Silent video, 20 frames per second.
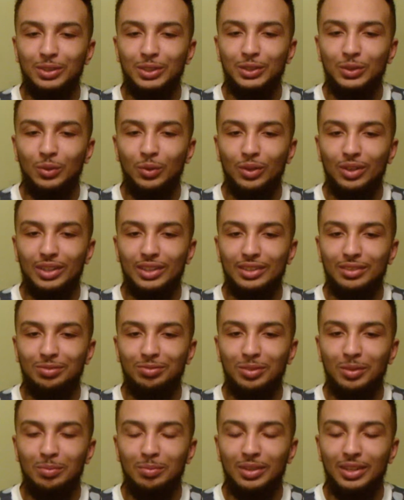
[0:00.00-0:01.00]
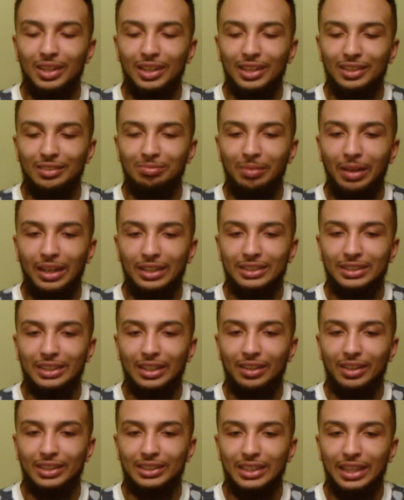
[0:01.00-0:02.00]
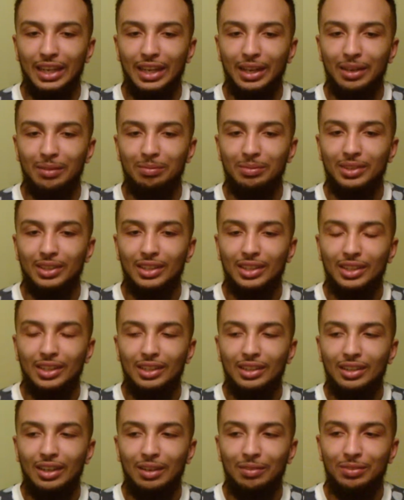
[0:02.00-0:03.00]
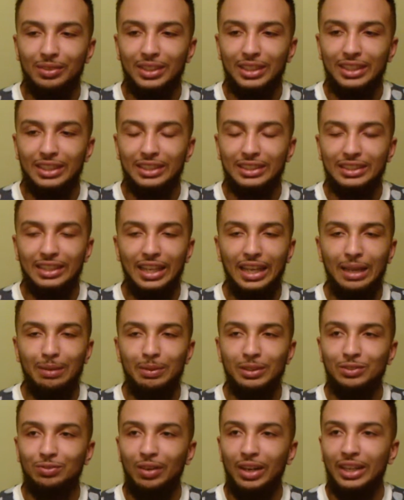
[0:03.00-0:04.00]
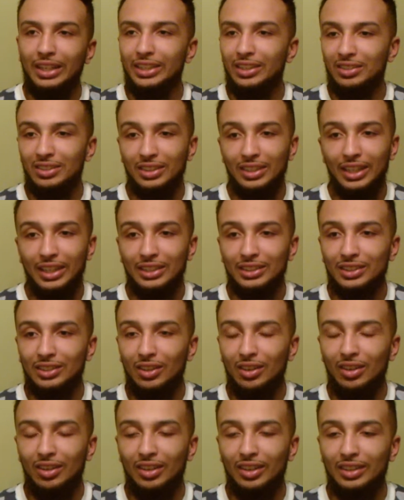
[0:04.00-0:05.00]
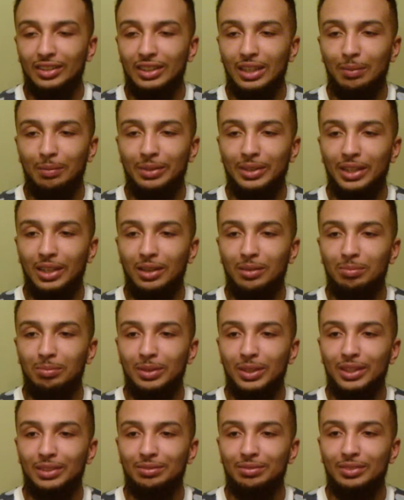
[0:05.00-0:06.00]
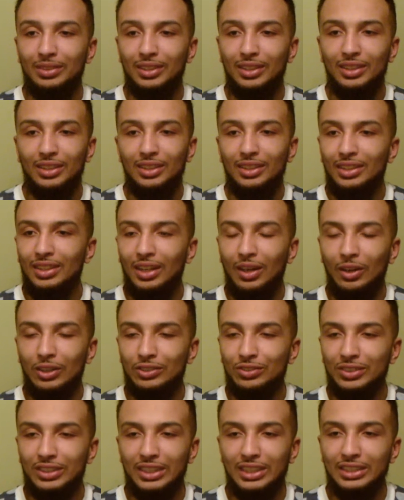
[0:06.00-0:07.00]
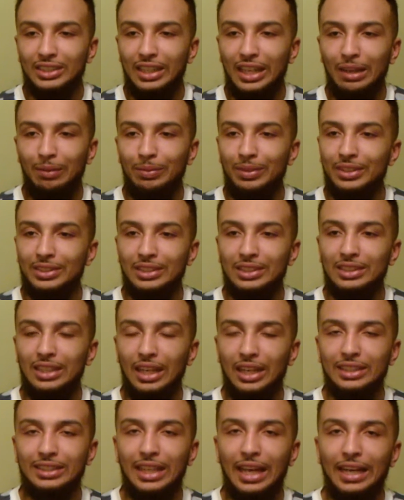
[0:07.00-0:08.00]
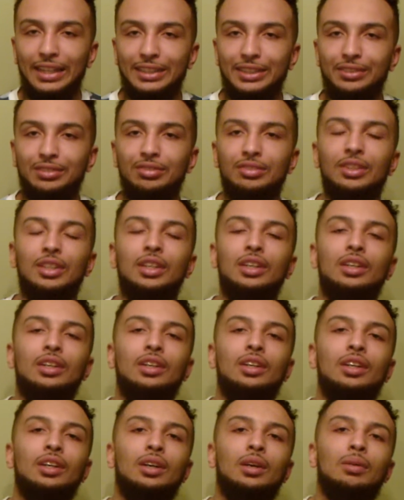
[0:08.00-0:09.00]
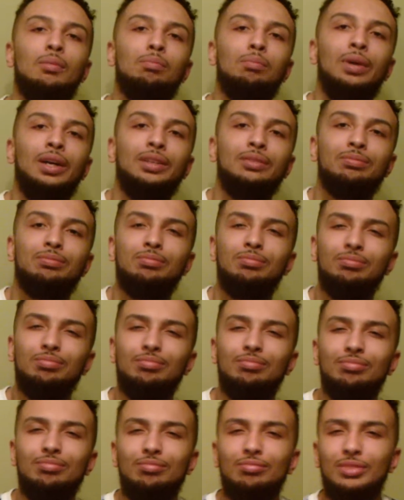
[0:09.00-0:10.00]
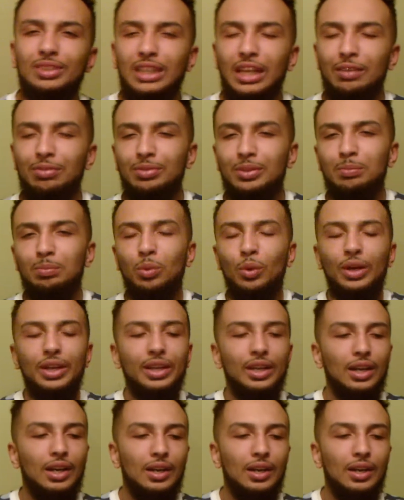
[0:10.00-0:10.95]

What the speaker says: New York, from Matt Serra's camp. I'm forgetting his name. He's fighting on the next card coming up, but I always forget his name because he's not as active. But aside from the point,